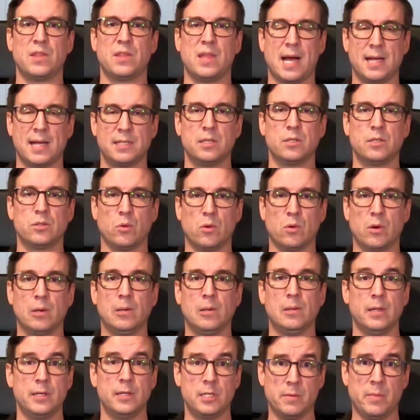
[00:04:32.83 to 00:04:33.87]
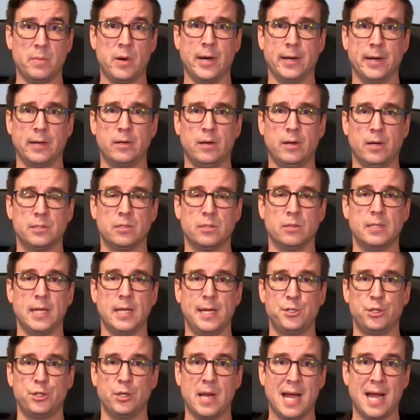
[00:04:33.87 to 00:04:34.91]
Thassa's Oracle and Demonic
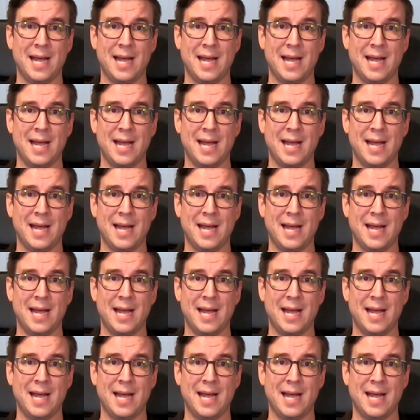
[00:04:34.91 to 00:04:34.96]
Consultation